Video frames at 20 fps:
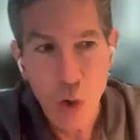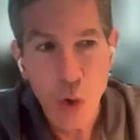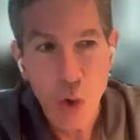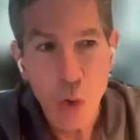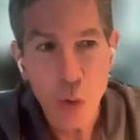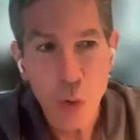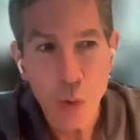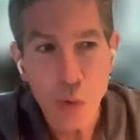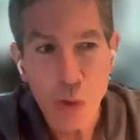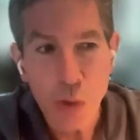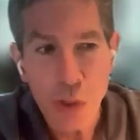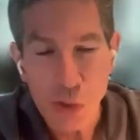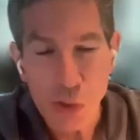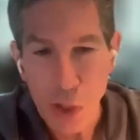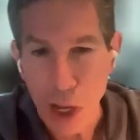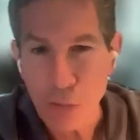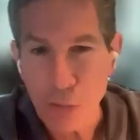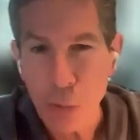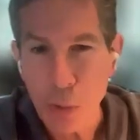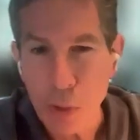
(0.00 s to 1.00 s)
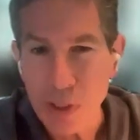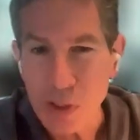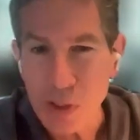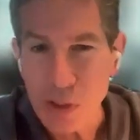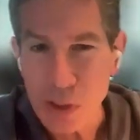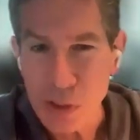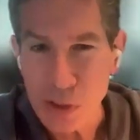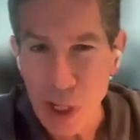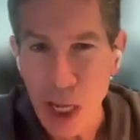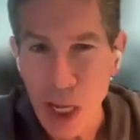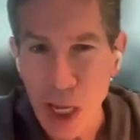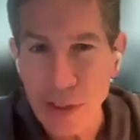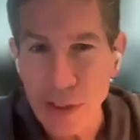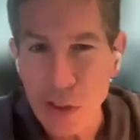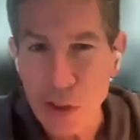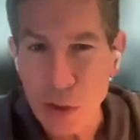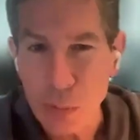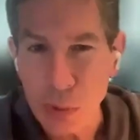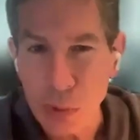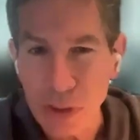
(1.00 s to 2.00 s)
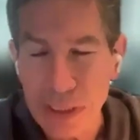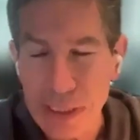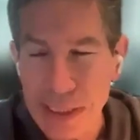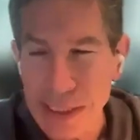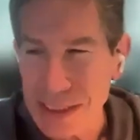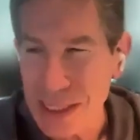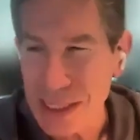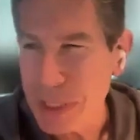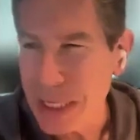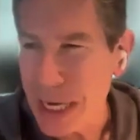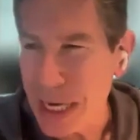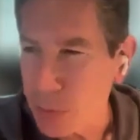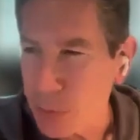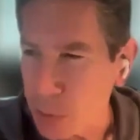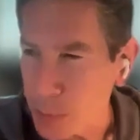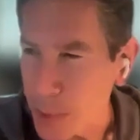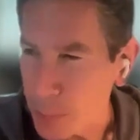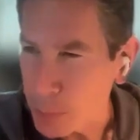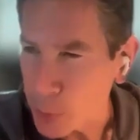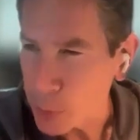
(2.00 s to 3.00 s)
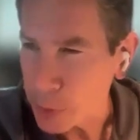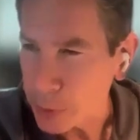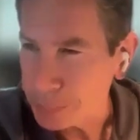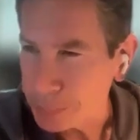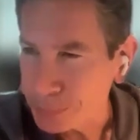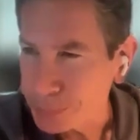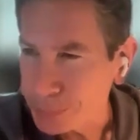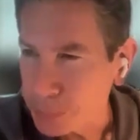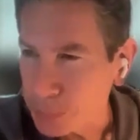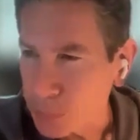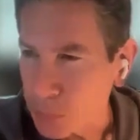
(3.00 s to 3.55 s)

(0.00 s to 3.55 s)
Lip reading: who the software is designed to please. I remember,